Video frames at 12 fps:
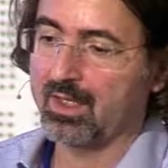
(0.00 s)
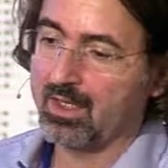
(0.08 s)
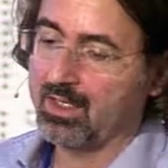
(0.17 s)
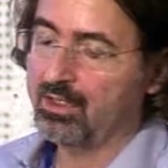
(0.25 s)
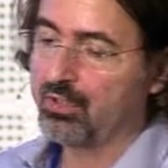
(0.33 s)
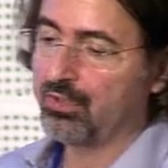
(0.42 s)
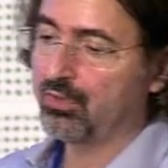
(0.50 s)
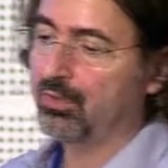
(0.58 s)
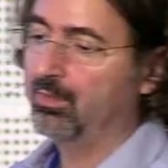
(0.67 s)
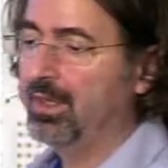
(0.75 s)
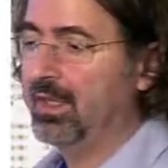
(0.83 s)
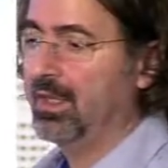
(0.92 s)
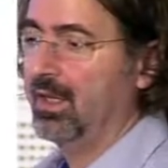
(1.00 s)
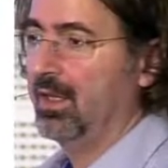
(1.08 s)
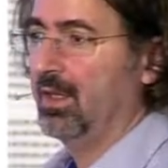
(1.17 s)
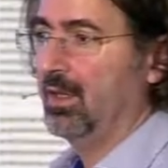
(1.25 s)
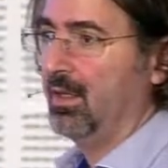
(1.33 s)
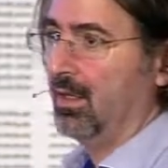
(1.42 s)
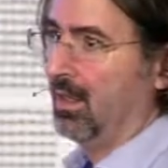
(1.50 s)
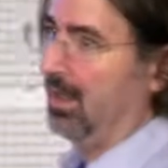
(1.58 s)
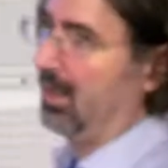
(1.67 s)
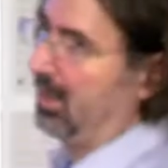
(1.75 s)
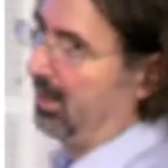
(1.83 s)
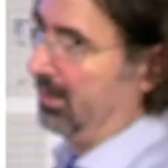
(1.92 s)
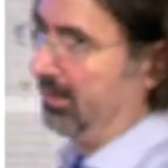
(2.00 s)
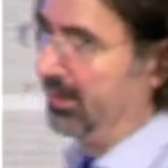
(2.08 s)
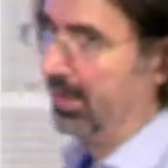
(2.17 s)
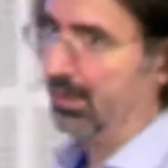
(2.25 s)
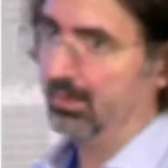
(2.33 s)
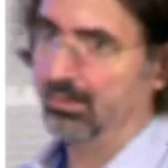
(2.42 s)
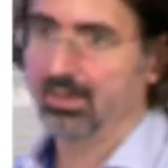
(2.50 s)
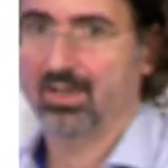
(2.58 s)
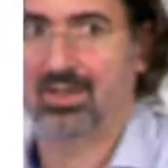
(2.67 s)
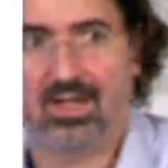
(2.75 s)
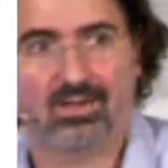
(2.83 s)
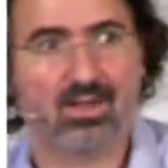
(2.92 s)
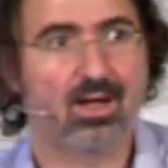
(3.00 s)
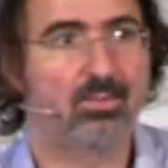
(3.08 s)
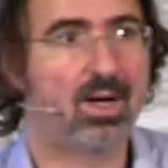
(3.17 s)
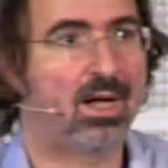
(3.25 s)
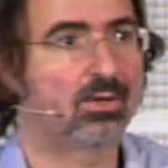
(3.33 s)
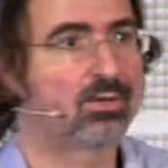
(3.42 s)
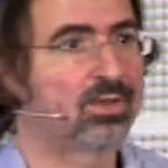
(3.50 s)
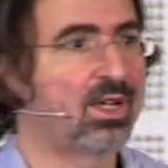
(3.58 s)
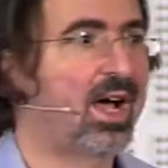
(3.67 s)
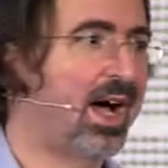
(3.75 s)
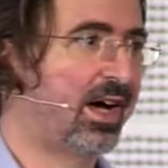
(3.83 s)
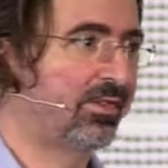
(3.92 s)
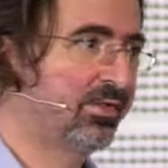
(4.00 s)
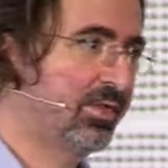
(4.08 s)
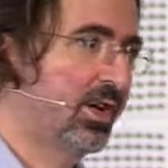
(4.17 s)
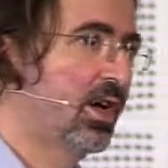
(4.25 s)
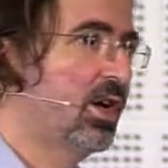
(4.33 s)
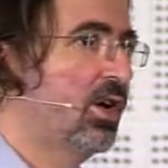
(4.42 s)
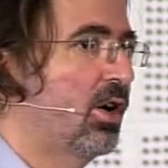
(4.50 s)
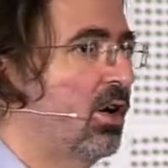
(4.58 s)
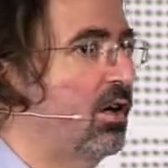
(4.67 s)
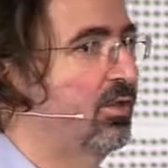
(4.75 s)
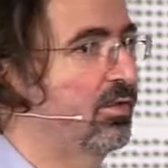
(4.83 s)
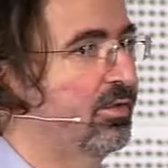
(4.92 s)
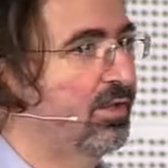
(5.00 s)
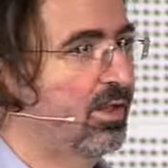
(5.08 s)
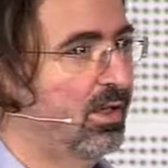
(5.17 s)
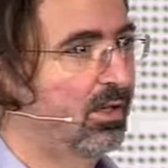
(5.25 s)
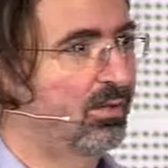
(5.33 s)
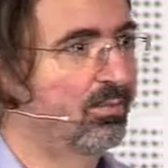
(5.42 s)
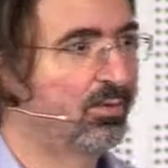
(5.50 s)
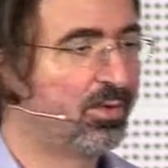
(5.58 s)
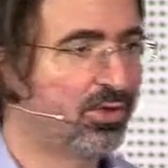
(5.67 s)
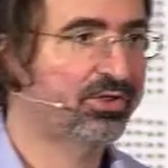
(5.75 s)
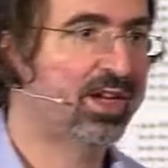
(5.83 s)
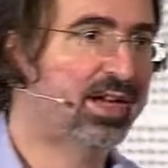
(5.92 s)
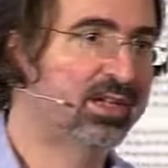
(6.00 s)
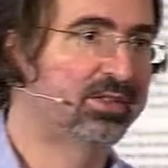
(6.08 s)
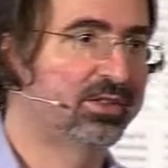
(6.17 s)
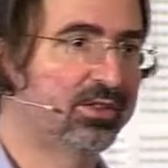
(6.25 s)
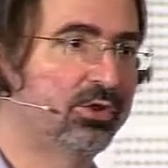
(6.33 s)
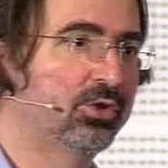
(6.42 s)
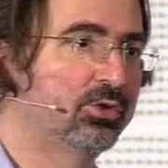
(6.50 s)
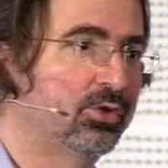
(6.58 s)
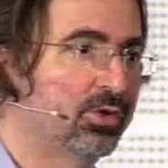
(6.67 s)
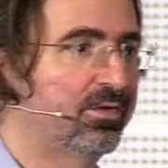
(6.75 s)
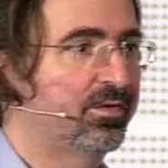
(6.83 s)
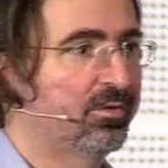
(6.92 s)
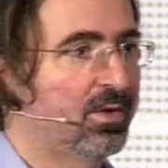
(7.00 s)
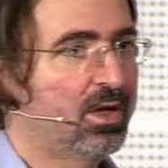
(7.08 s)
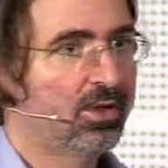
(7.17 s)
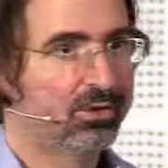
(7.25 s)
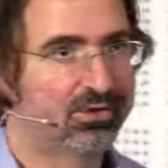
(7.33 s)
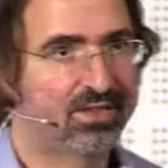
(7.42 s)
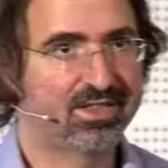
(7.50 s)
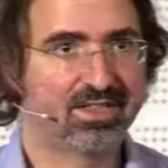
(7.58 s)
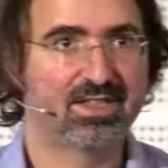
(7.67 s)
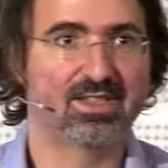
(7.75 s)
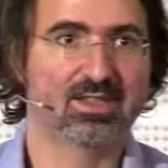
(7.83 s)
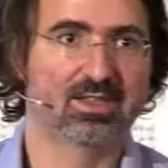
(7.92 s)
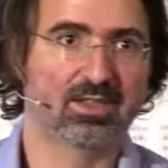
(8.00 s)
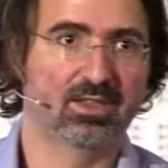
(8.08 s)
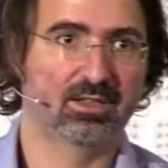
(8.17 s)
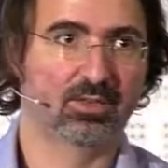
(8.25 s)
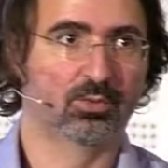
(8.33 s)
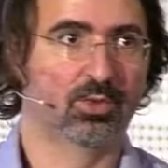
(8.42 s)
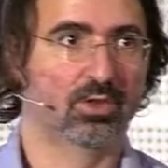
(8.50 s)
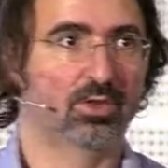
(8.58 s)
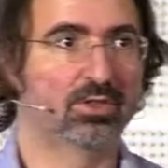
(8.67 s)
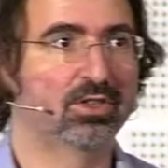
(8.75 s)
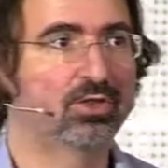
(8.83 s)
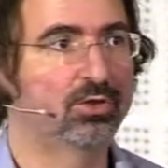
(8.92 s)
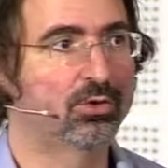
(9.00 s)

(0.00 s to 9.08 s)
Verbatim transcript: it should be uh, known that about half of uh, mortality due to diseases in the world is due